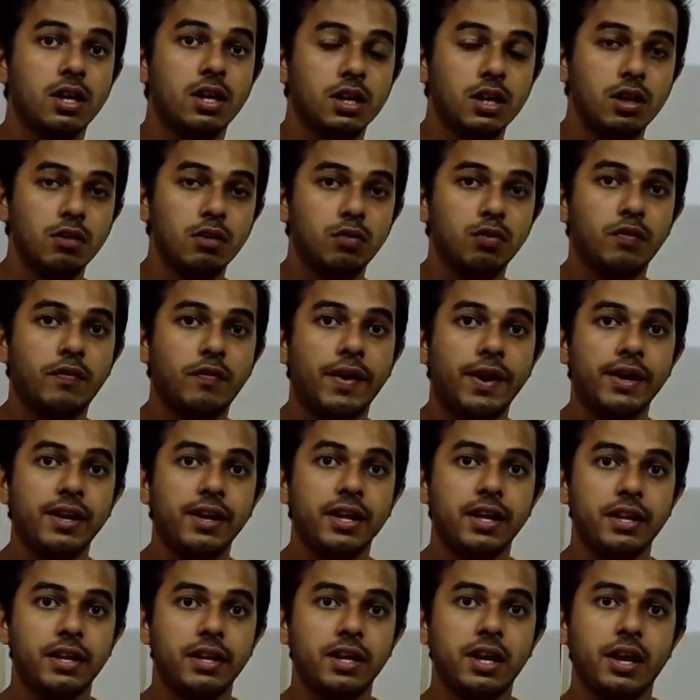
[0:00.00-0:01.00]
If we find
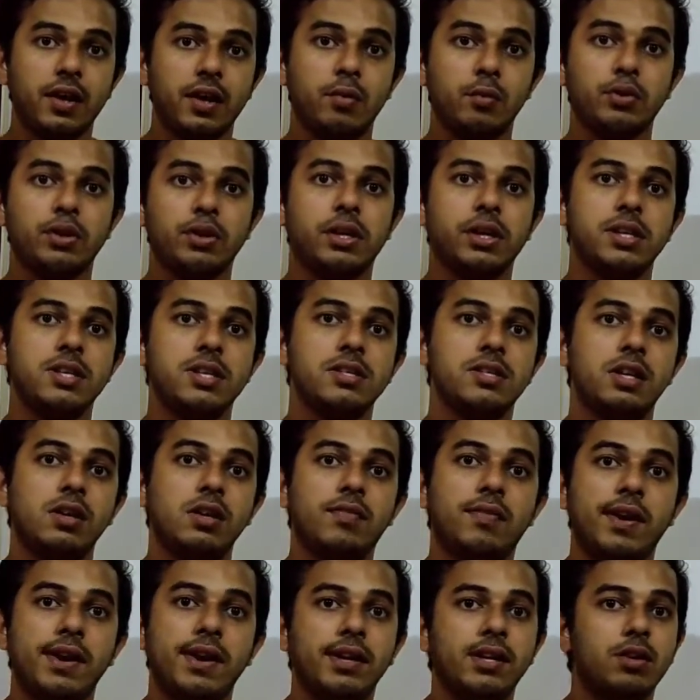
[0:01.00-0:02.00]
area, we can easily
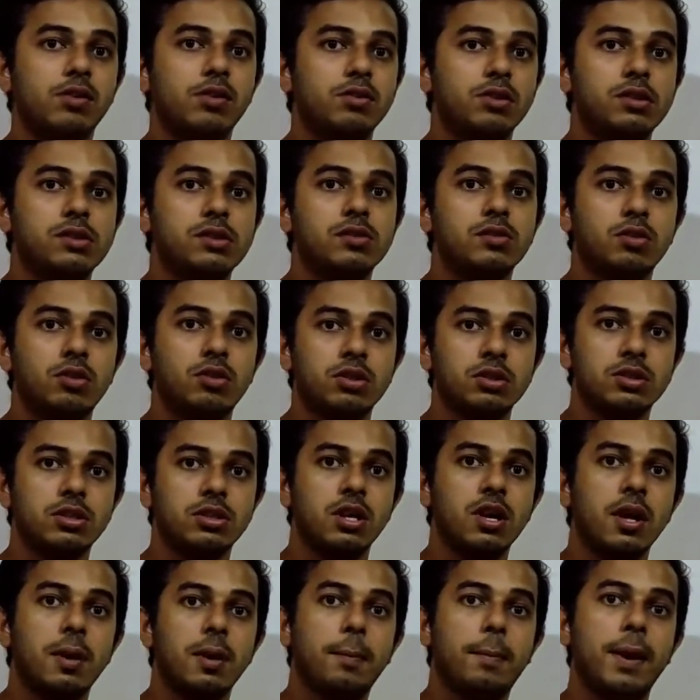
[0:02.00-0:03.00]
find out its cost
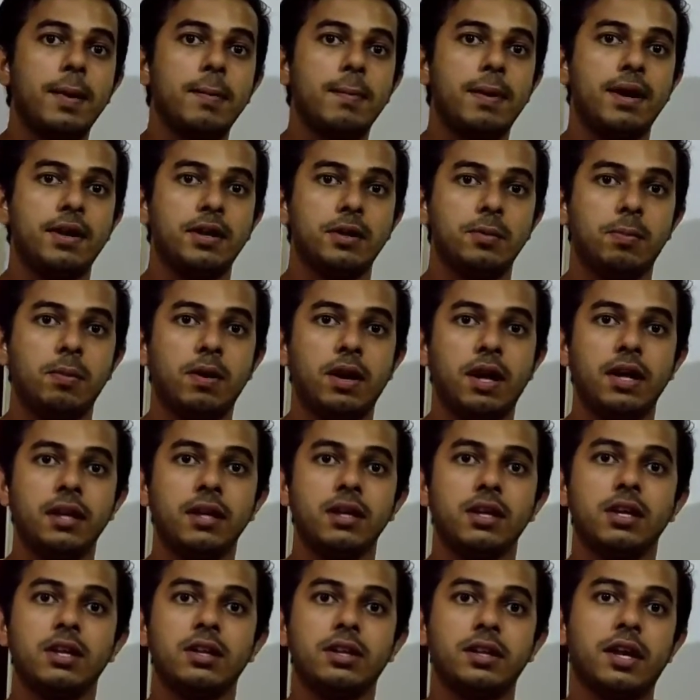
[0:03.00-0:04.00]
by multiplying
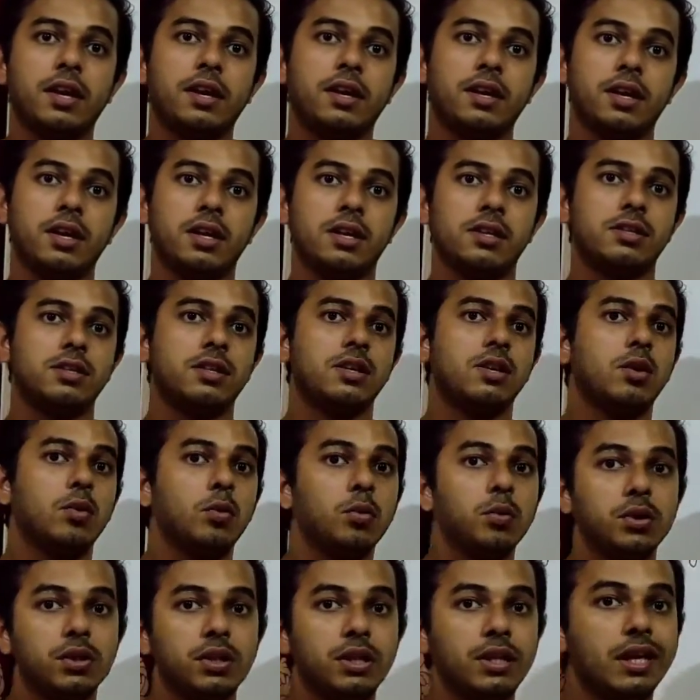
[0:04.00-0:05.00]
the rate
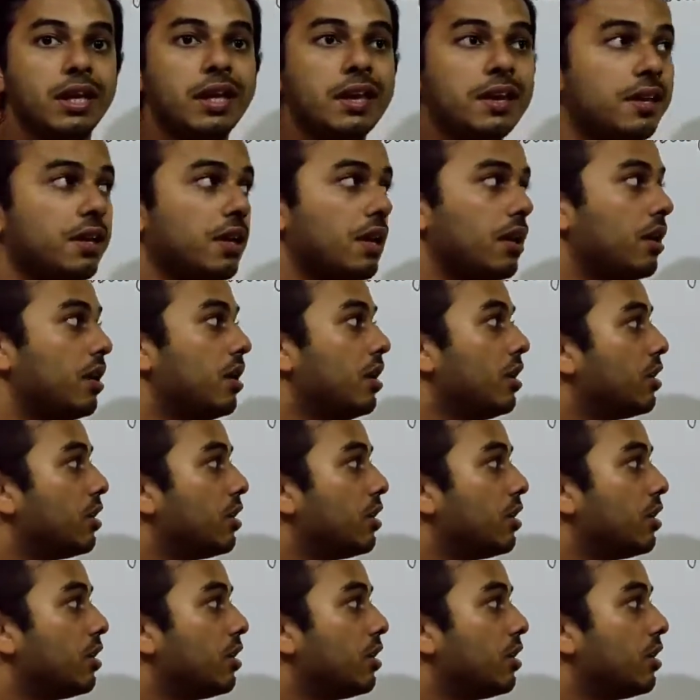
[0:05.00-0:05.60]
with the area.